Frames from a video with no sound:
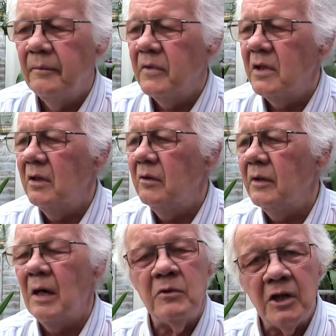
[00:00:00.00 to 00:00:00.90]
So
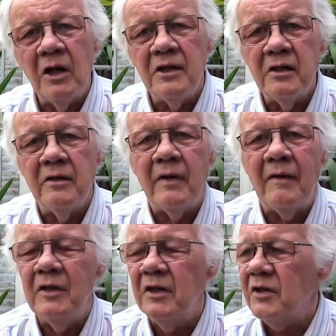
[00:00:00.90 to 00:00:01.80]
that was the idea of
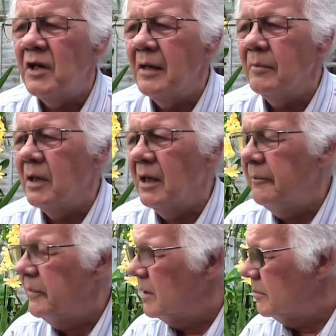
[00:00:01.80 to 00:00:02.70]
having the stapler.
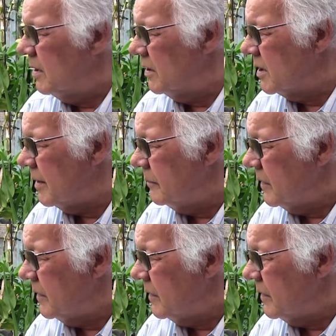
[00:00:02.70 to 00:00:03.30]
But,